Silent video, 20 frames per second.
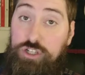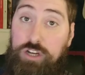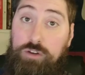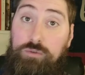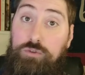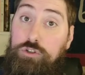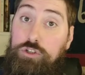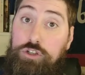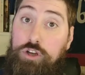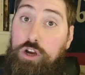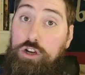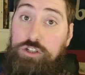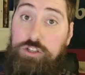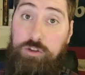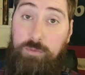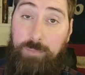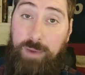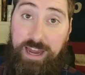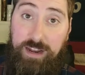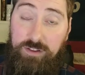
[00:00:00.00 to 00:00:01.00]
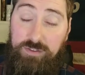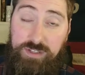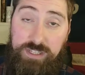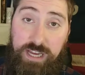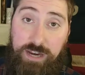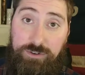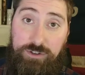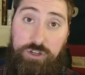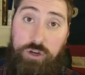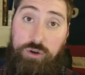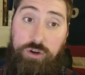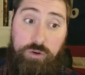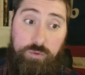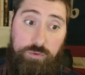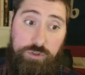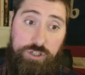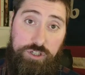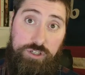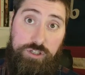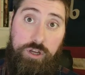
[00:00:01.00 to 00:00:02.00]
General in charge of the Battle of Saratoga,
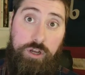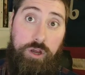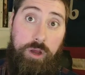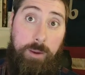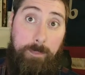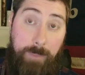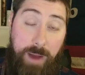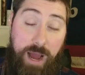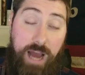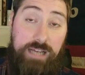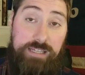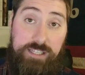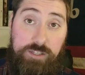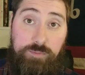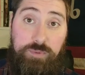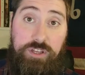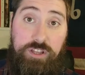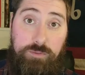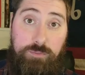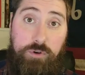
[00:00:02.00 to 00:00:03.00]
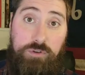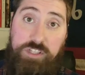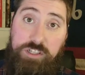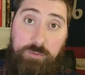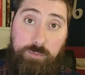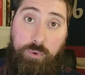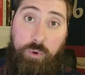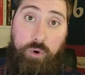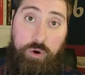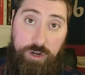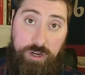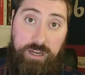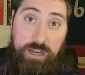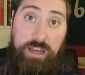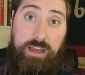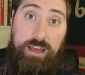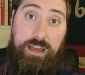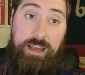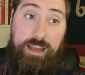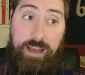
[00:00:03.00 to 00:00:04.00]
which is possibly the most important,
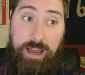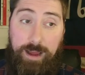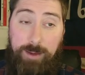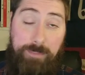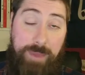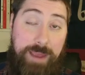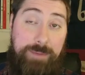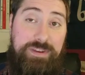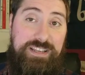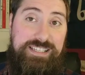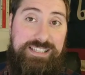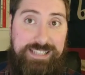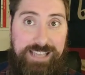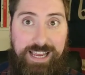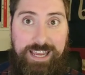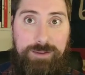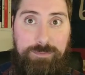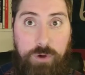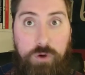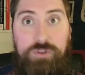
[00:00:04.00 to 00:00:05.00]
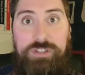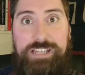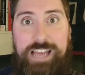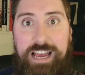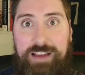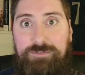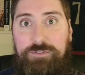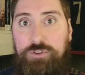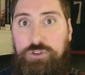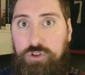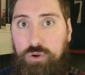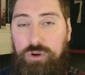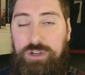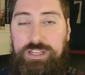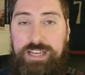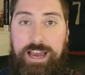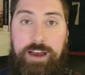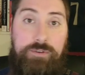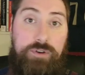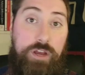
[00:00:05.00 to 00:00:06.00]
maybe second most after
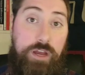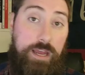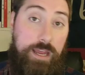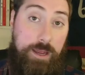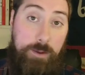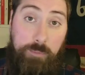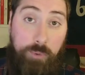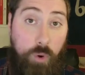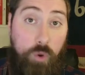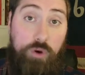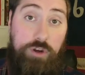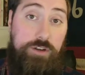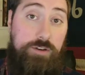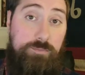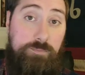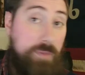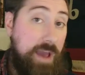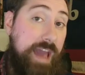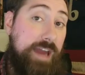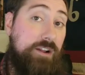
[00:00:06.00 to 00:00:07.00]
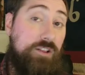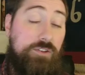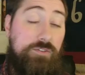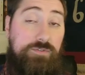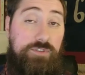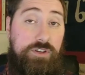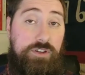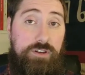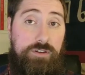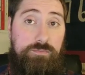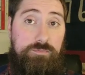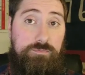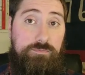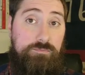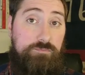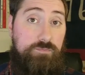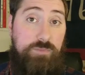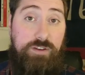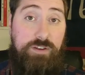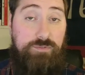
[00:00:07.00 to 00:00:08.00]
Yorktown, important battle of the
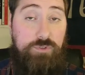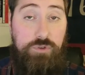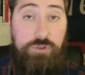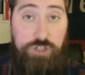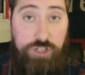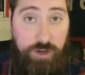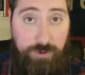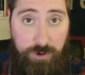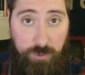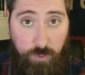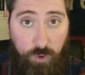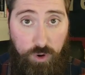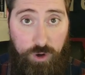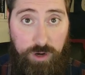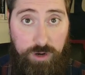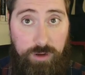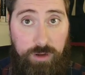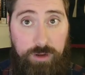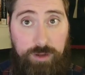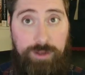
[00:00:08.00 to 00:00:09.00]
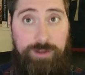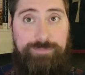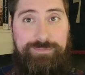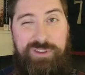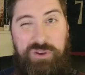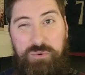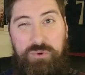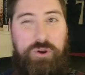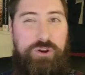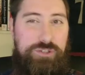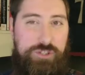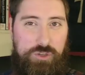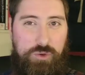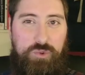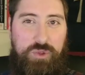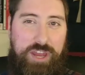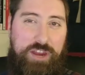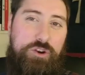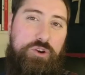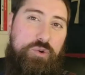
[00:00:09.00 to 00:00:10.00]
Revolutionary War. He would
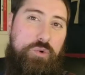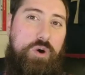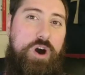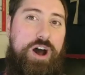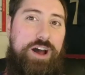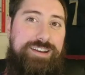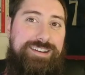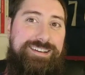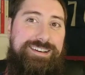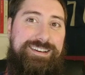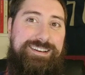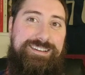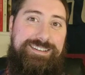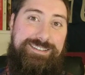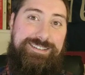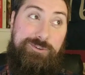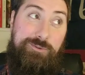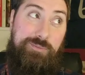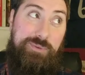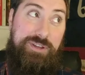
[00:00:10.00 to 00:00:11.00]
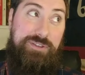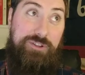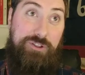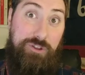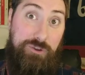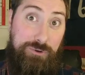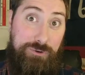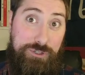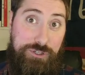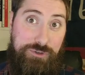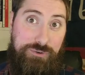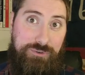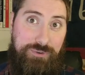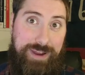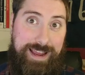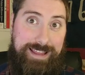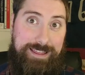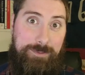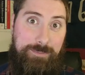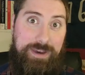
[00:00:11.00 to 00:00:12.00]
also later go on to be the
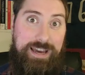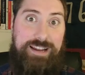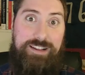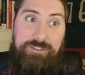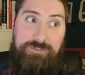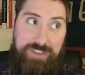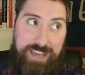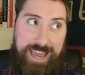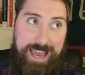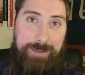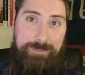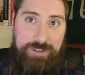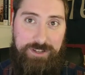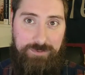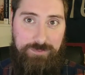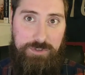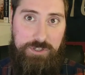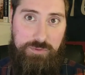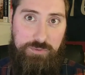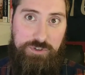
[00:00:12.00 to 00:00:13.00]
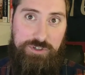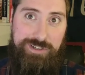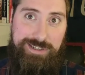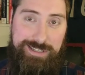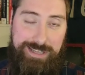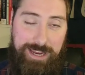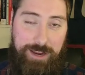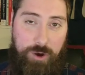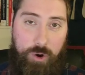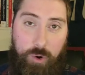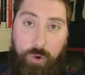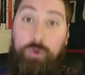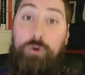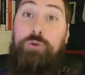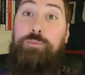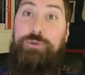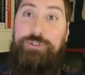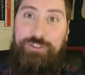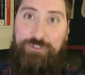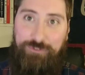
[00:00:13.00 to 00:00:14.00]
loser at the Battle of Camden, which was a
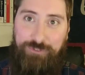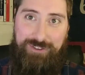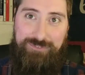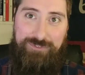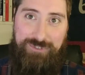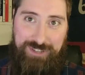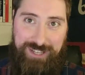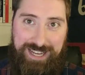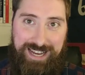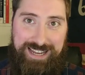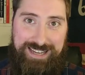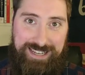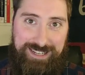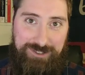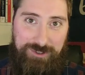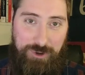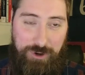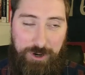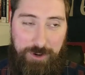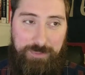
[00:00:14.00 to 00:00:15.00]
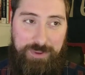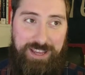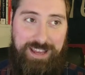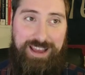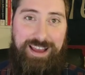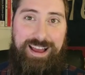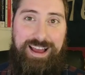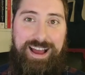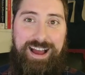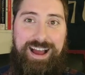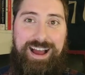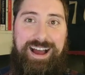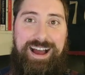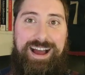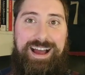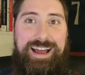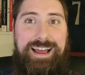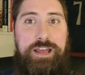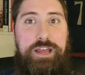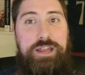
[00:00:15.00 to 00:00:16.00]
horrible defeat for the Continental Army.
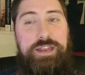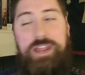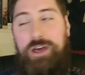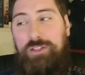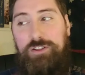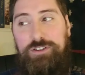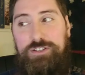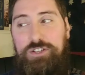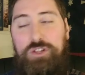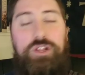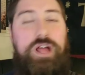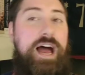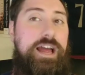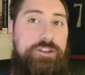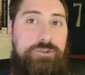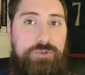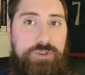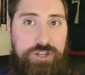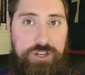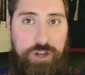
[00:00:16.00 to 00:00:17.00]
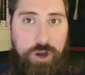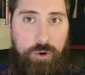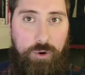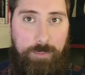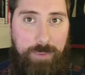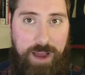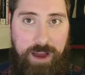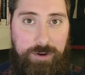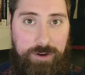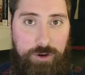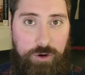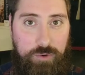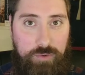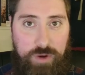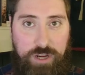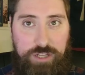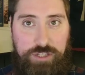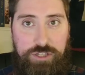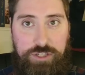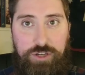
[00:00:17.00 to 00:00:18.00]
Now, there's a lot you can know about
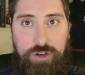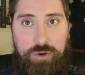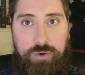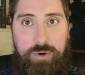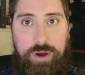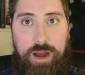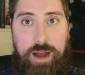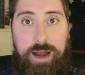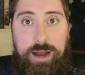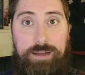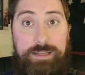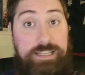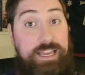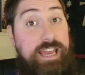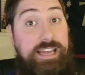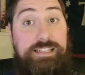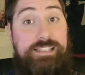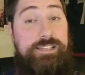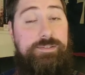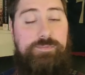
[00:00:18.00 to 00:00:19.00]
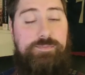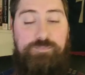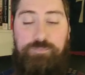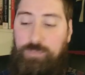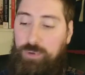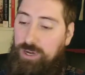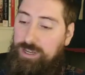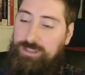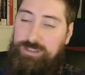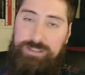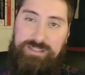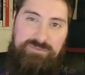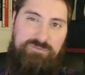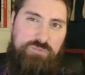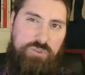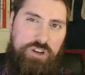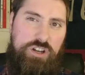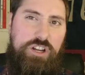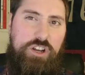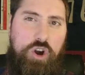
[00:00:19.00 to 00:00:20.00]
Horatio Gates, but
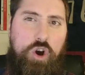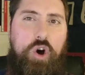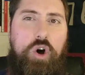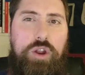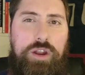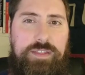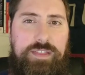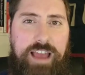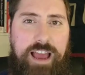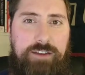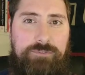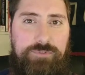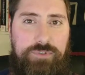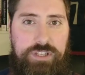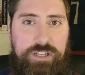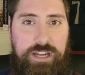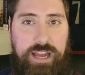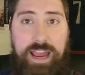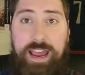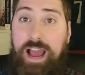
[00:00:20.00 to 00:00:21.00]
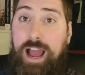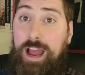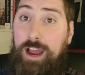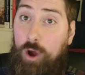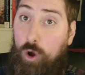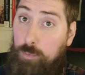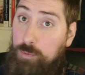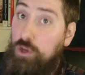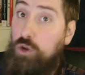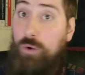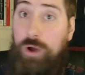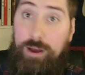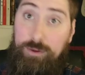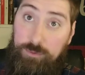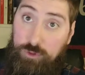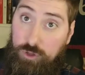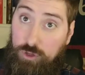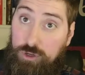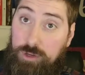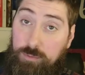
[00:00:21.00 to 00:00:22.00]
we're going to call it that for today. I hope you go
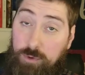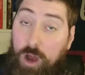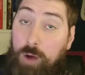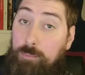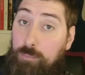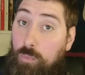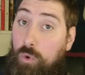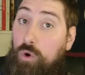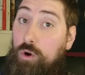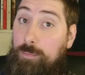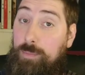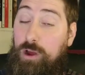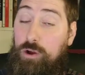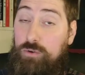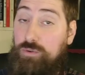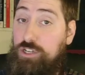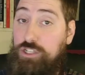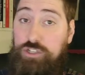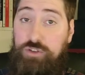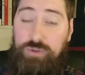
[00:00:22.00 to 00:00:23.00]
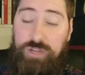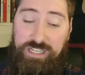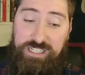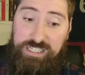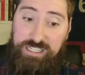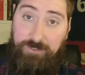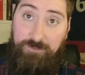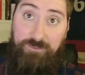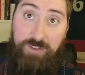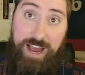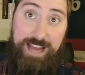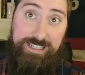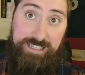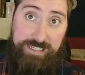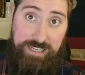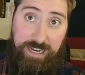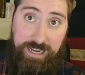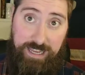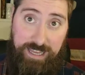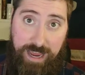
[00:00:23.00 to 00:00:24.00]
out and look up more about Horatio Gates. He's a
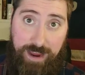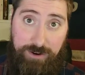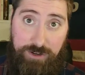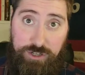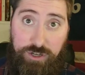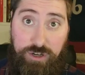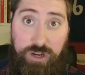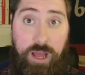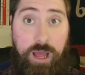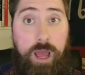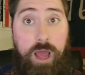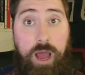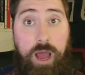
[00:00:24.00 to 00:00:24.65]
fascinating character.